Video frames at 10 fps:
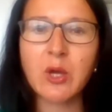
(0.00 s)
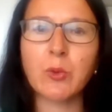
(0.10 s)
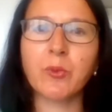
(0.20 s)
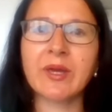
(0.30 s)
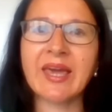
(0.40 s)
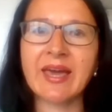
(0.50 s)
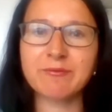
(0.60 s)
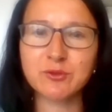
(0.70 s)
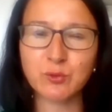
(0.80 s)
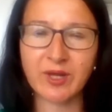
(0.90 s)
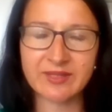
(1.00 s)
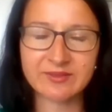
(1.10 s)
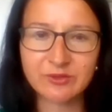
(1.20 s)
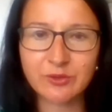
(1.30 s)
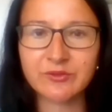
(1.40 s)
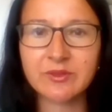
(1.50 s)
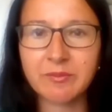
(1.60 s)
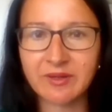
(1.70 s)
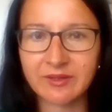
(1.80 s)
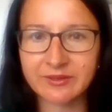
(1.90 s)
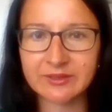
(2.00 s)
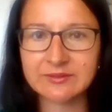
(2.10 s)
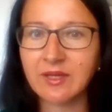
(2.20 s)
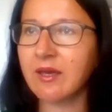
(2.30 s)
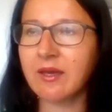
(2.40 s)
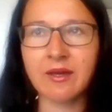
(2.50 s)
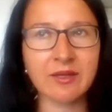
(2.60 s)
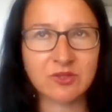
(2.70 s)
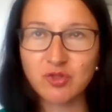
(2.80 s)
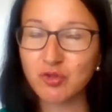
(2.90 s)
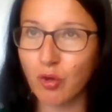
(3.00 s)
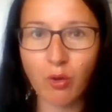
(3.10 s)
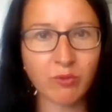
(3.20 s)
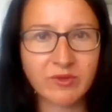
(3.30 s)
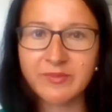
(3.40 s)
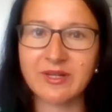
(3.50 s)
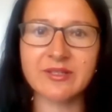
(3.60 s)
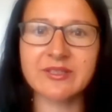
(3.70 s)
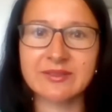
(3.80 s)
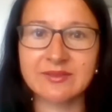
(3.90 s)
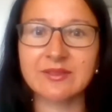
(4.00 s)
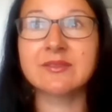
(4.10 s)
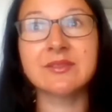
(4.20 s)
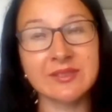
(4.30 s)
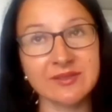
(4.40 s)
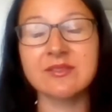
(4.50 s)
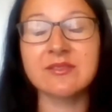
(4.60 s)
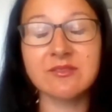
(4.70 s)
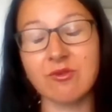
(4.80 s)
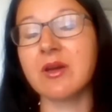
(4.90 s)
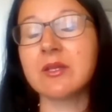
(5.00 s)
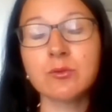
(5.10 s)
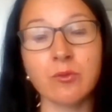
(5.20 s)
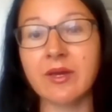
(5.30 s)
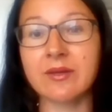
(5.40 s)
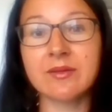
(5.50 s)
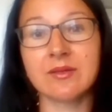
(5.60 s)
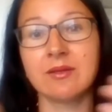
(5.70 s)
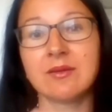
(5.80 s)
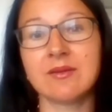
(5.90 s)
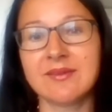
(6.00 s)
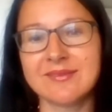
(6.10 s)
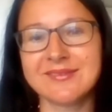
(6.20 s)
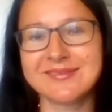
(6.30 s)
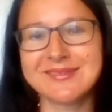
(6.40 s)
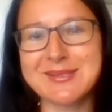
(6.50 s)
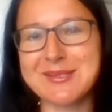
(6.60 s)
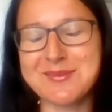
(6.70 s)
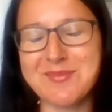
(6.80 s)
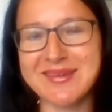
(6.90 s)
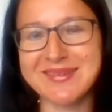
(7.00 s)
We have to enter on the market and show the market that this is the right way. This is my